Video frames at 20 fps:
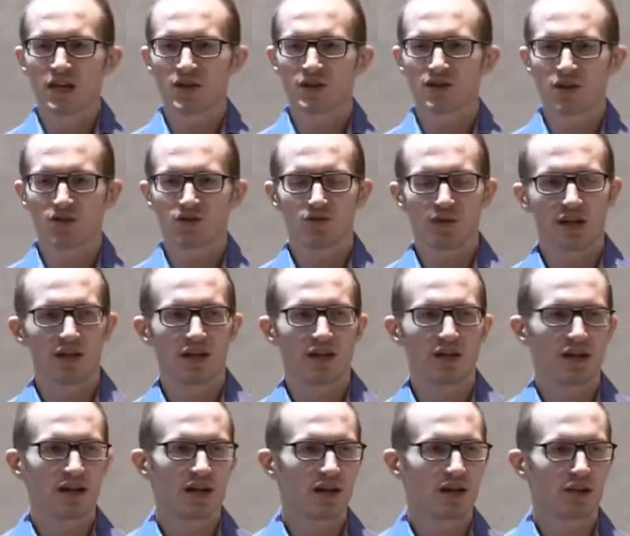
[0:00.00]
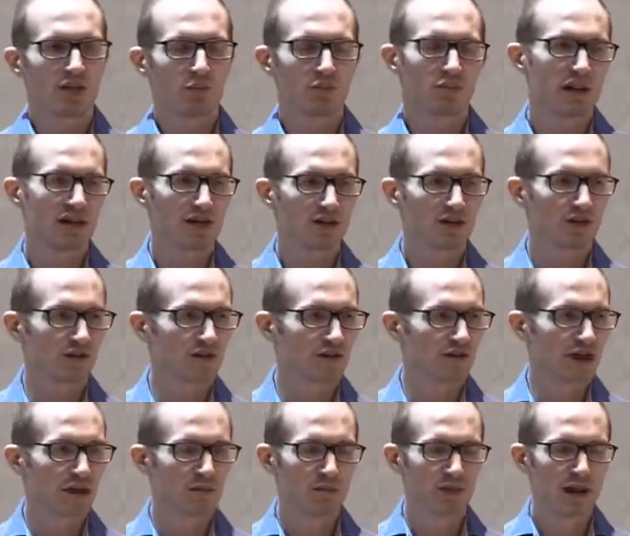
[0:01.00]
It's not really a competitor of
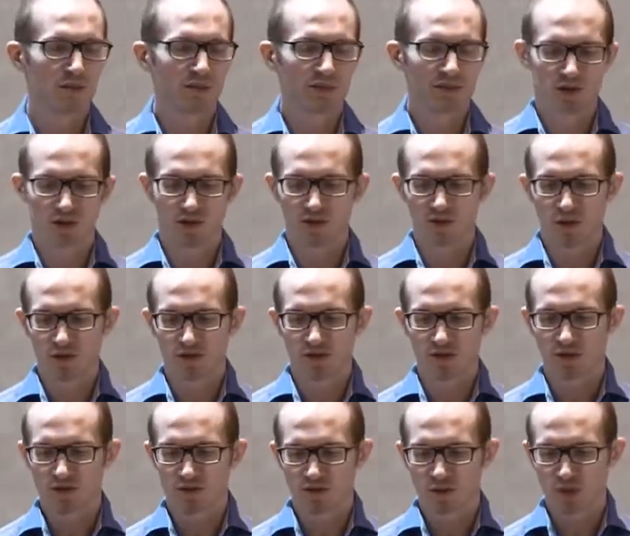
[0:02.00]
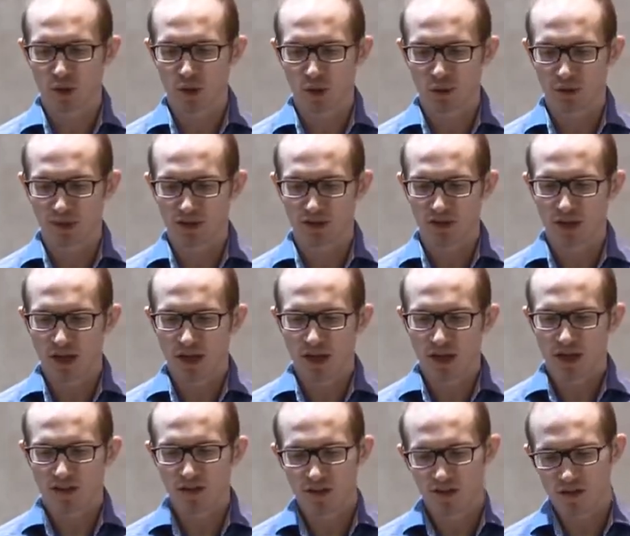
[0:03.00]
Nmap, it just serves a different purpose.
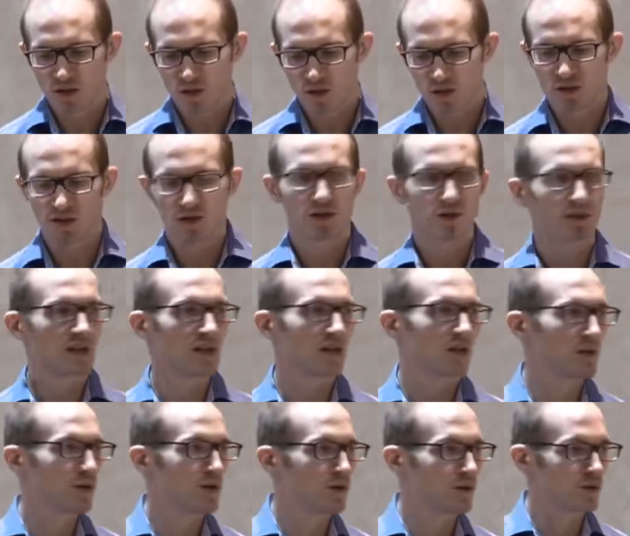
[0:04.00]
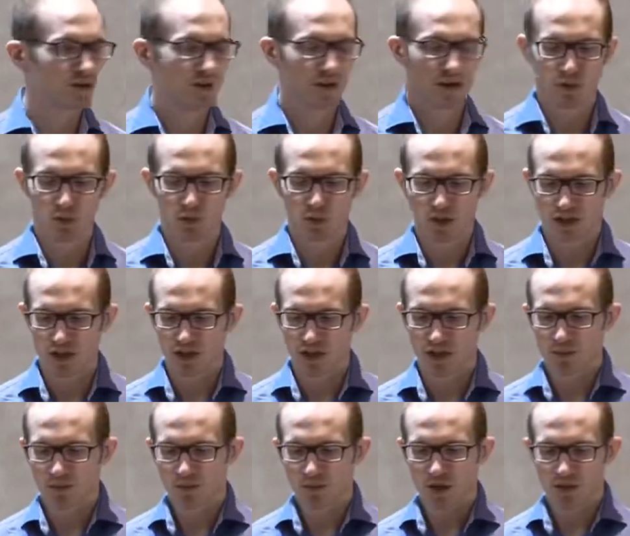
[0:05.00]
And this is also something that we use in our project.
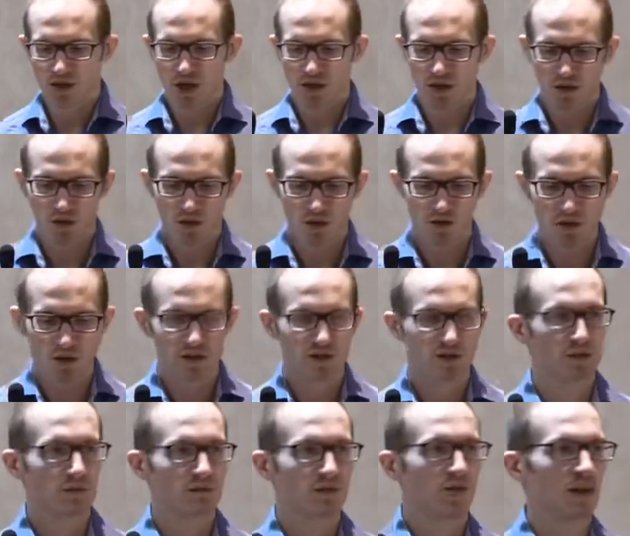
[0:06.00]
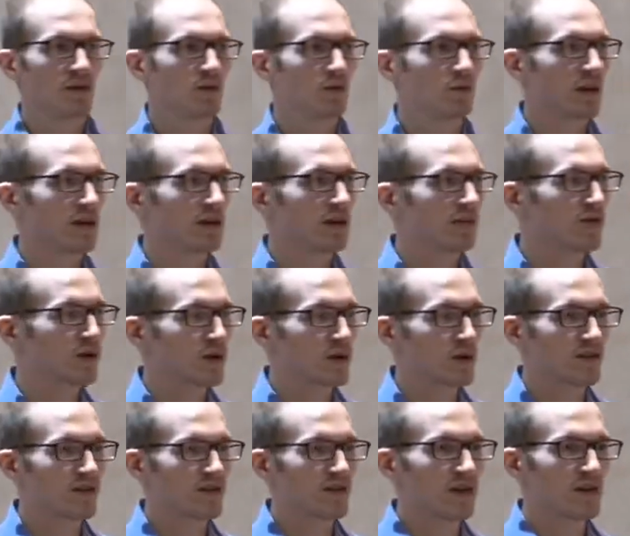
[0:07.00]
Shadow Server does something, you might have
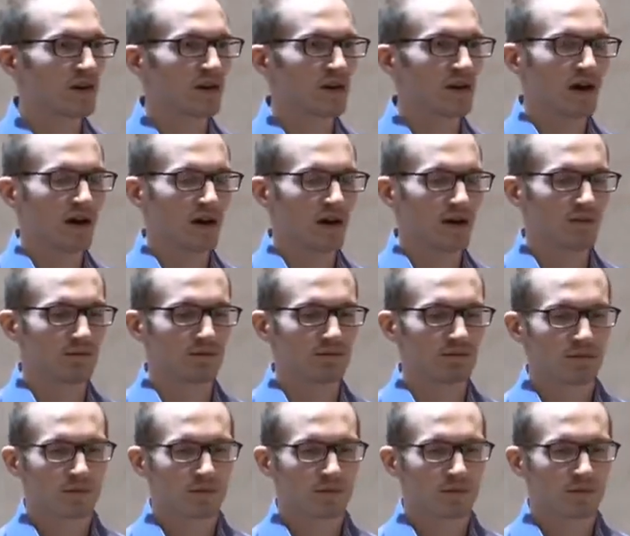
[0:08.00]
heard of their um,